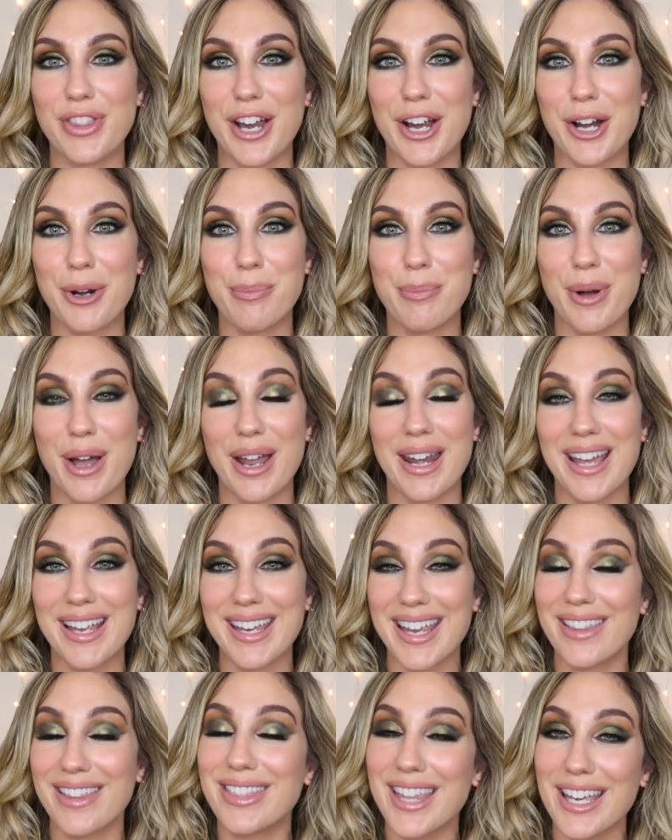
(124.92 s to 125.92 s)
there. But
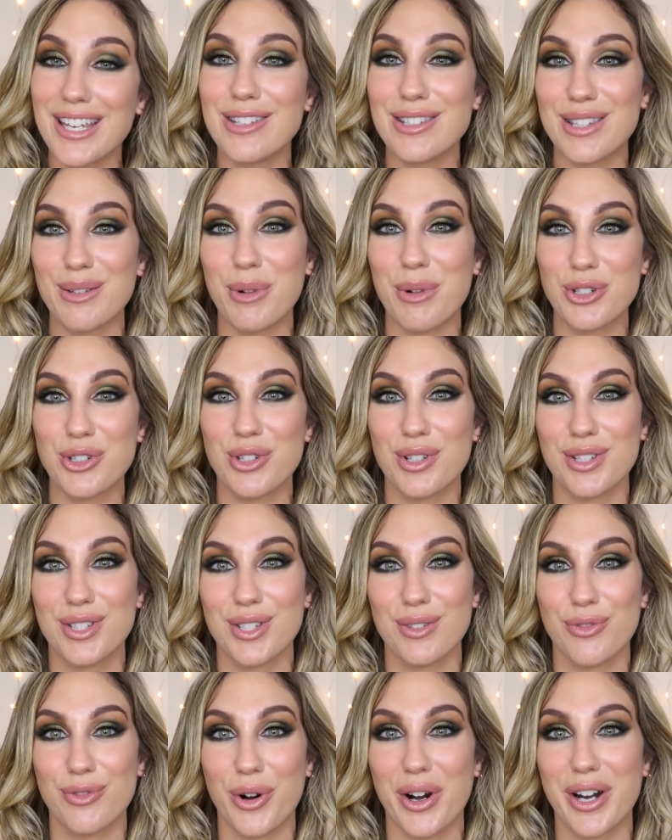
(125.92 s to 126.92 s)
again, thank you so much to
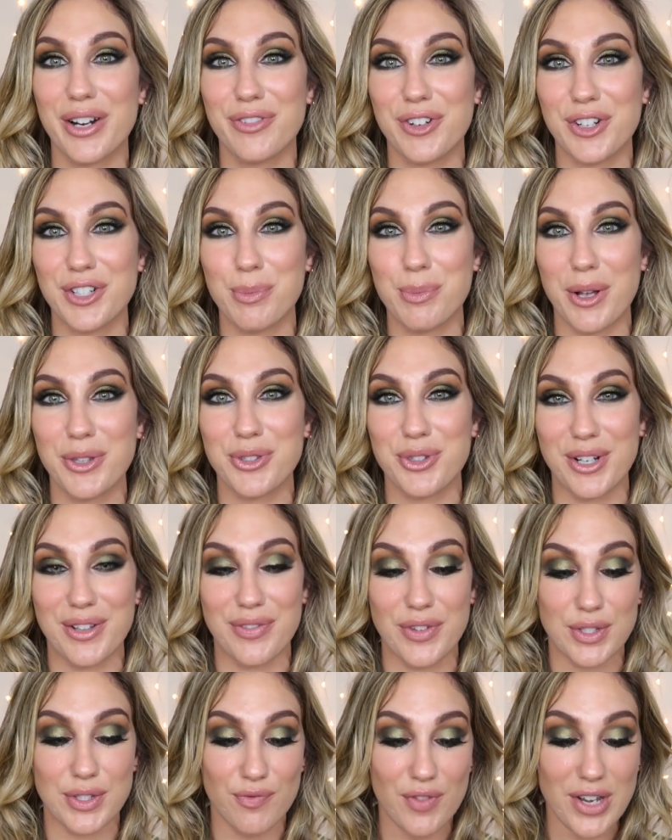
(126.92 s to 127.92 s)
Sephora for
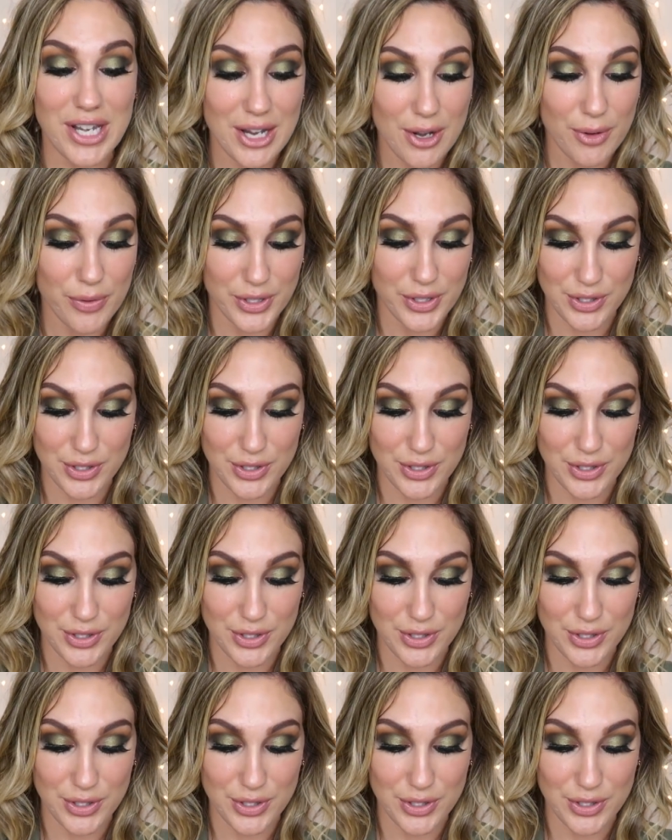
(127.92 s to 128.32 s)
sponsoring this video.